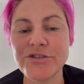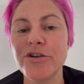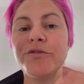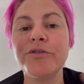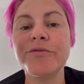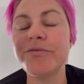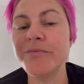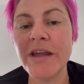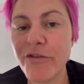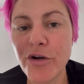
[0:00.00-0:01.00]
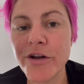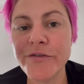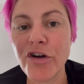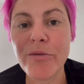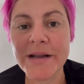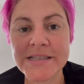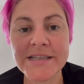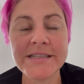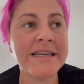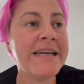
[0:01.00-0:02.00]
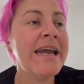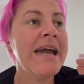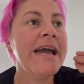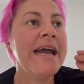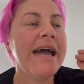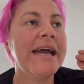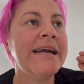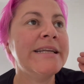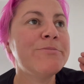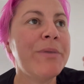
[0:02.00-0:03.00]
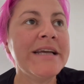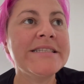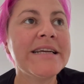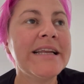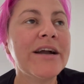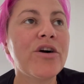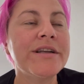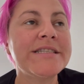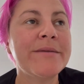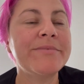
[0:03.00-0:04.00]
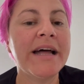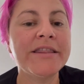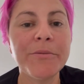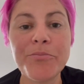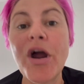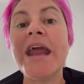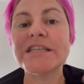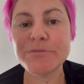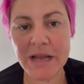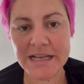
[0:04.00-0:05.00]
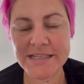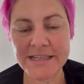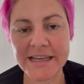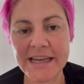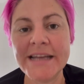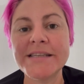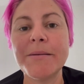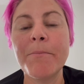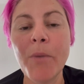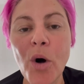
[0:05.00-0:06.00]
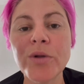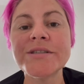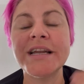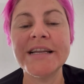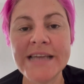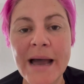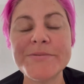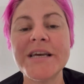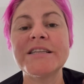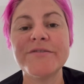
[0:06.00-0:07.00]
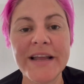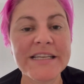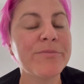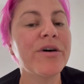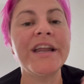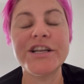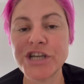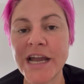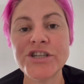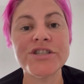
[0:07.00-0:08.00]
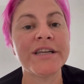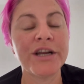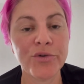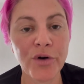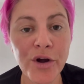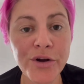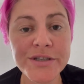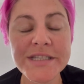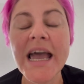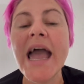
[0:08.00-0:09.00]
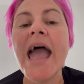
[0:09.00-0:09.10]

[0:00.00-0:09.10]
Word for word: So if you've never heard of neuroplasticity, it's basically a concept that the brain is plastic. It molds and adapts, and it's flexible, and it changes and it grows.